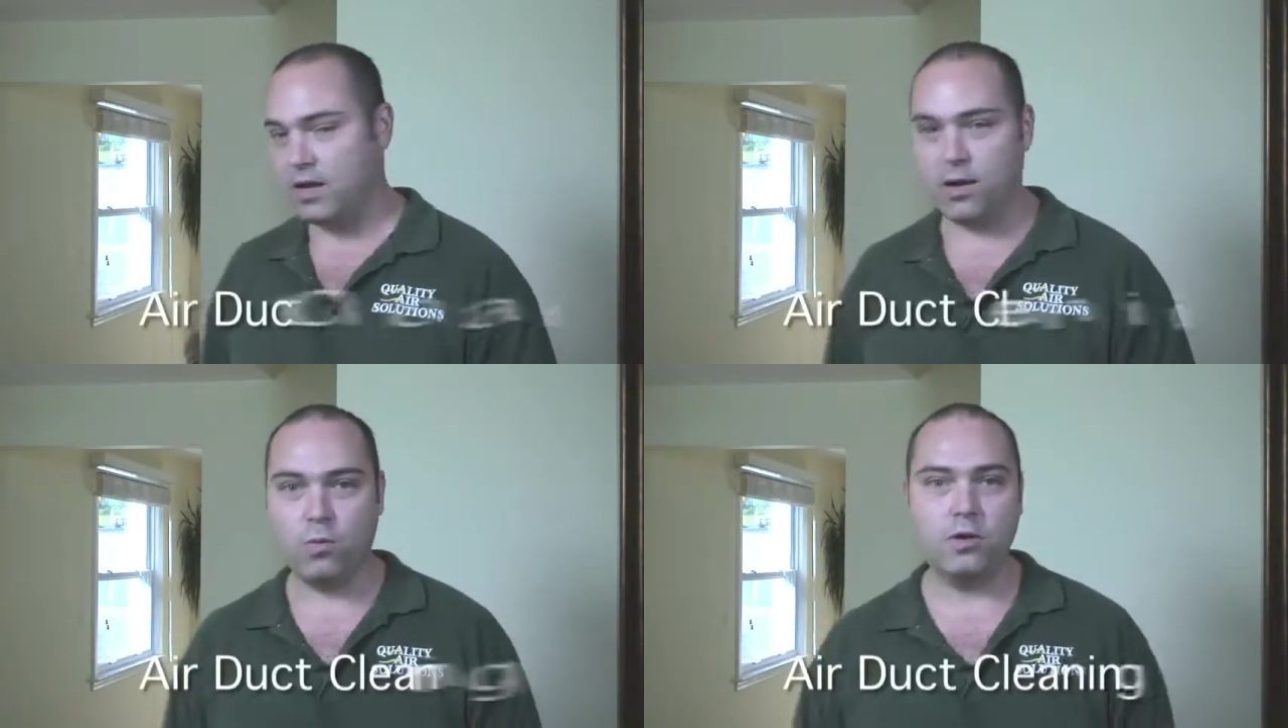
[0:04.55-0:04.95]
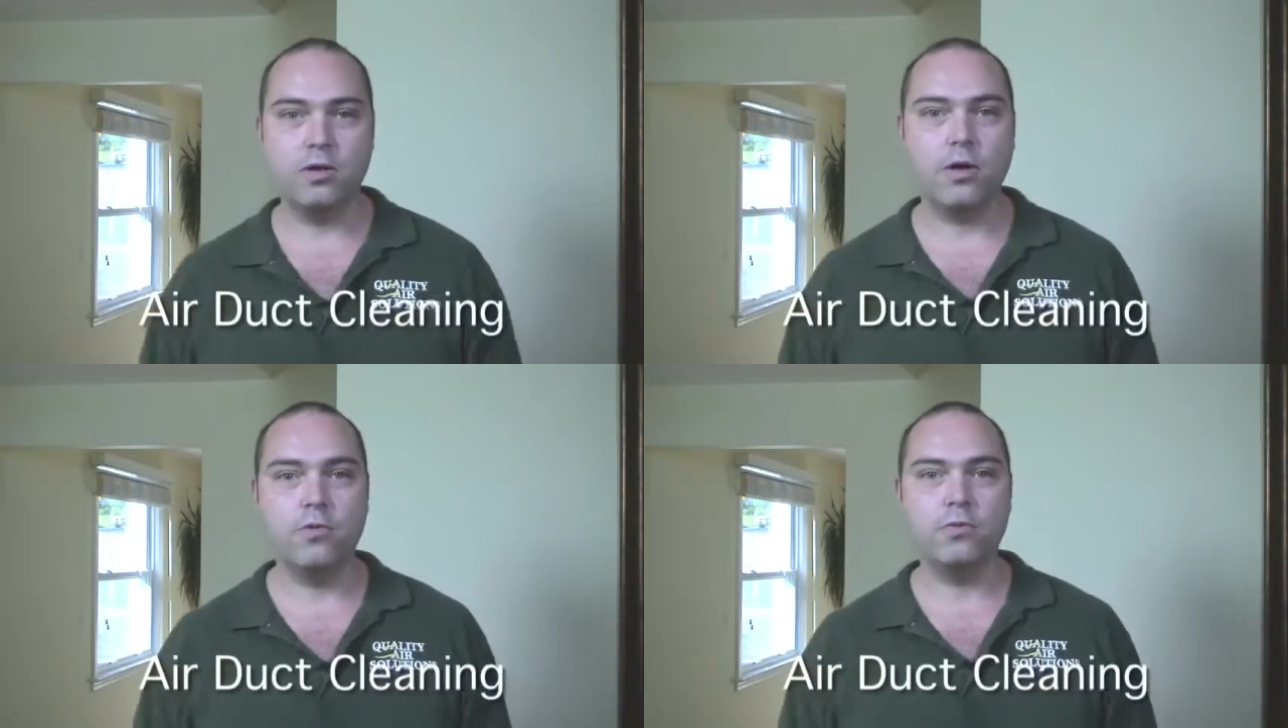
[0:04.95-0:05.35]
I
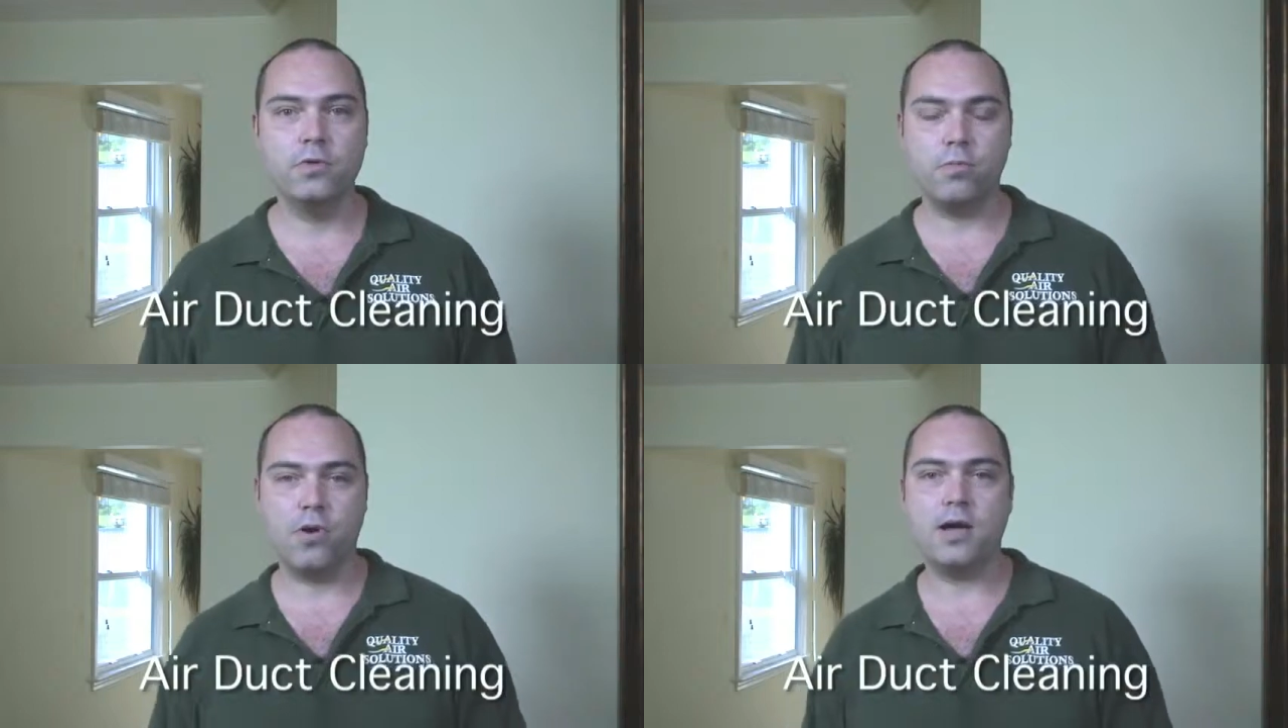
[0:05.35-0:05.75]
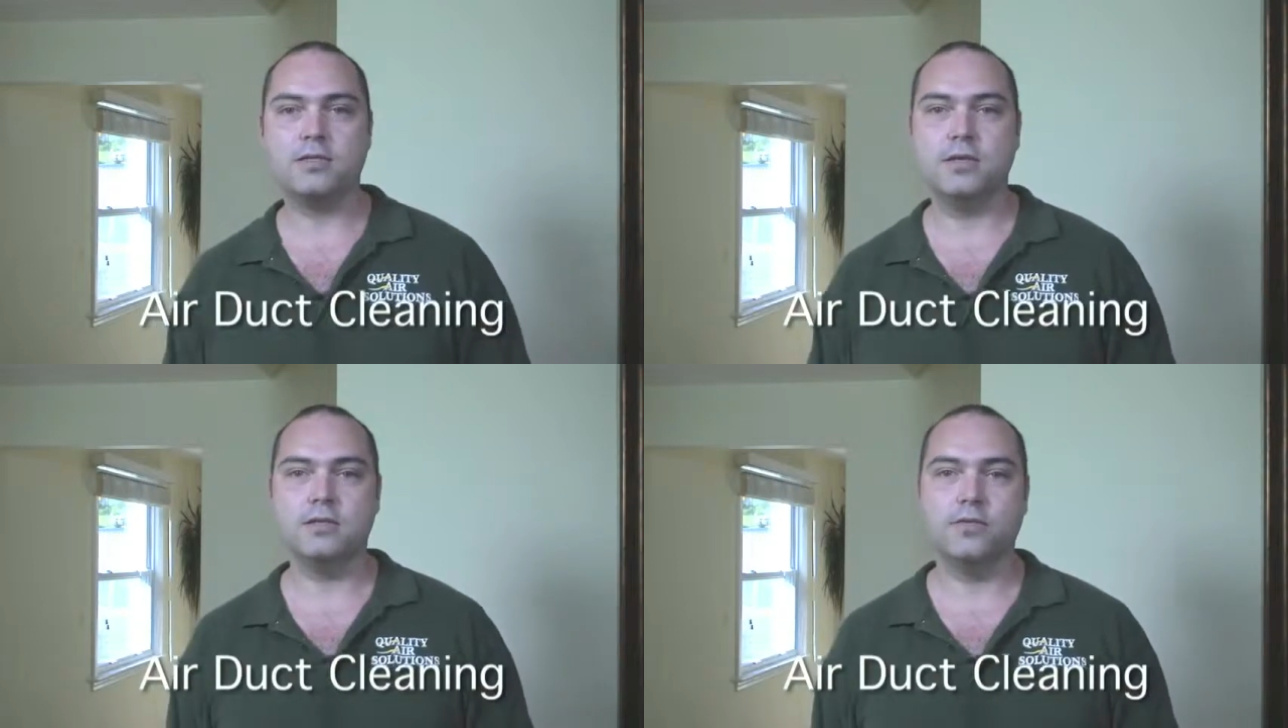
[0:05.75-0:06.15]
wanted to go through the
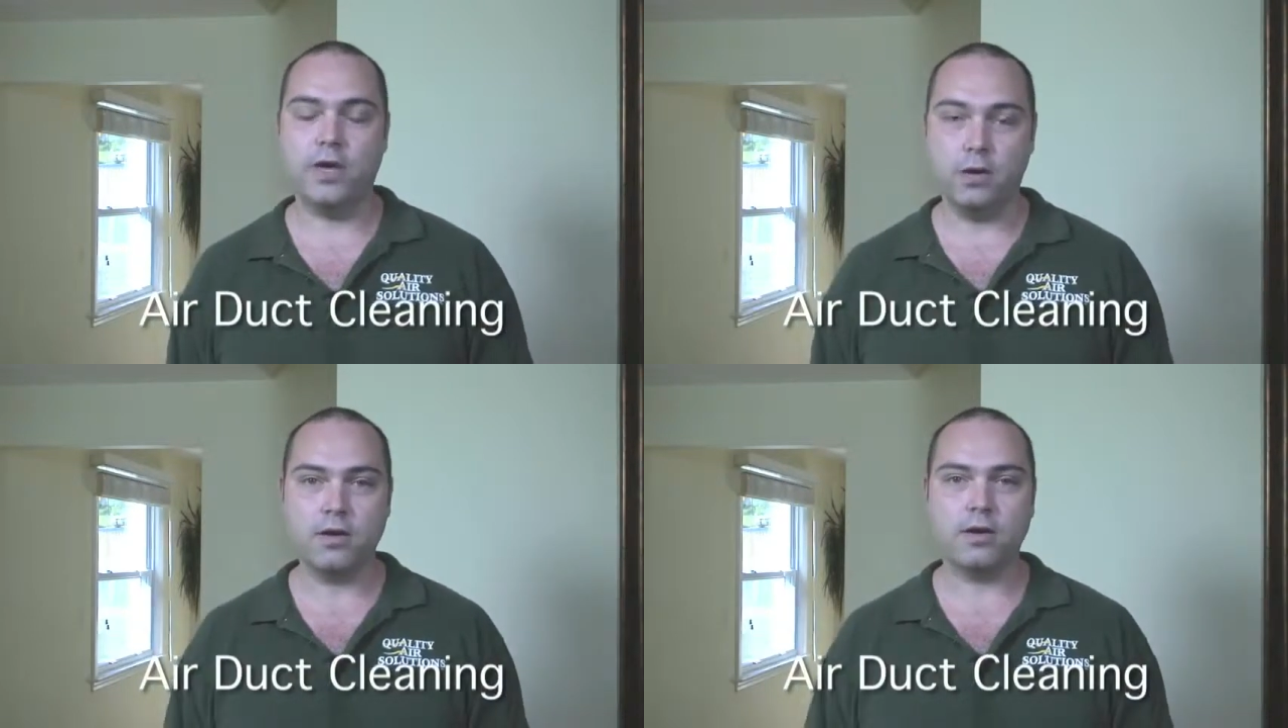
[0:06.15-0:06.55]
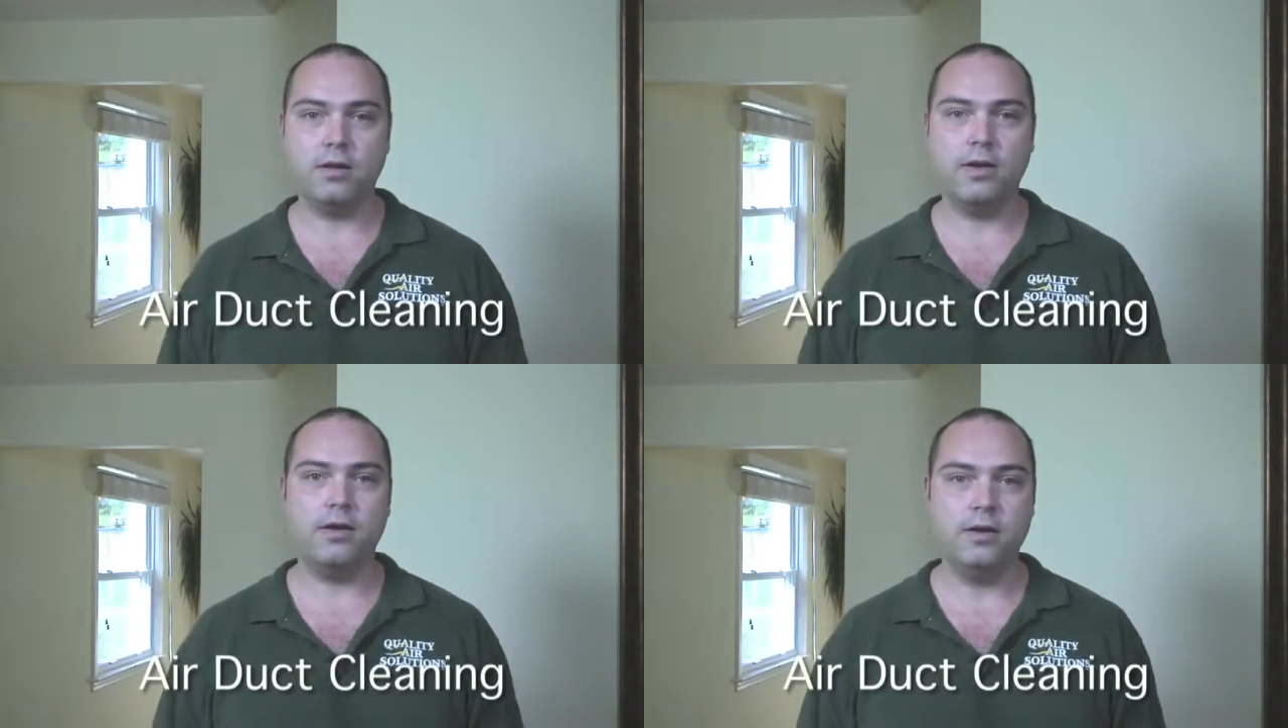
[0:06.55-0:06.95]
process of air duct
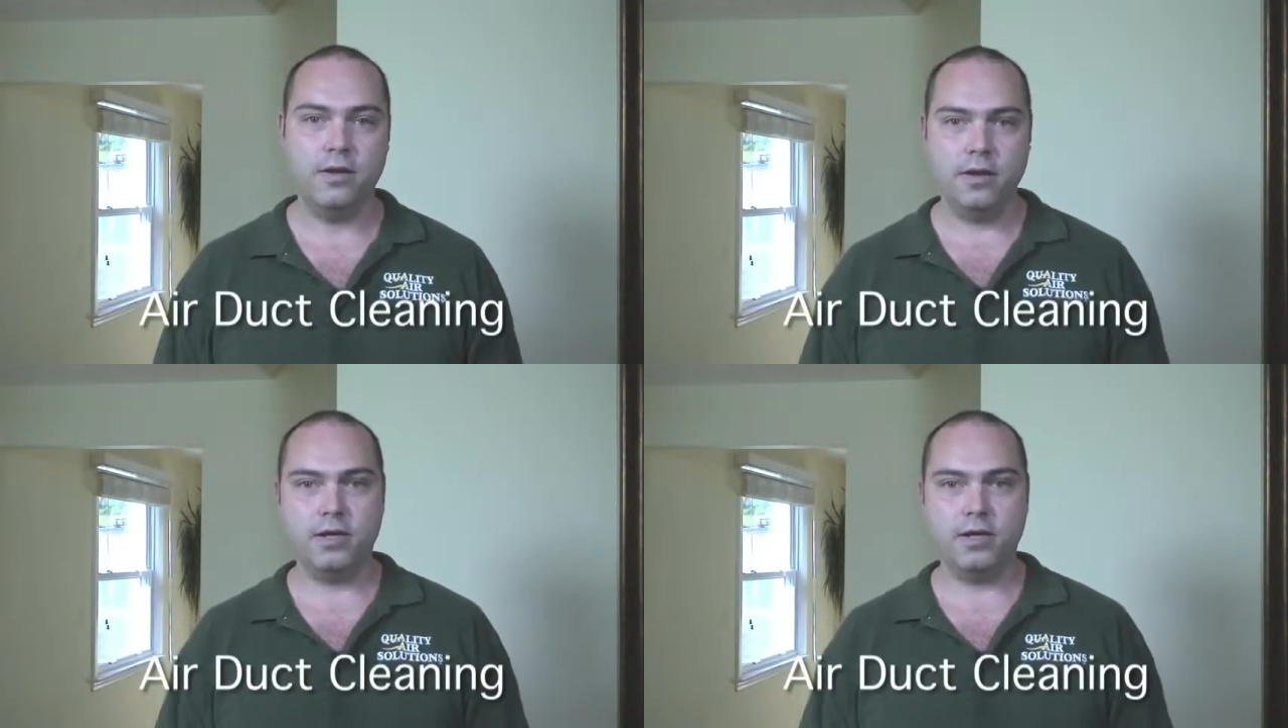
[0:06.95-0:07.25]
cleaning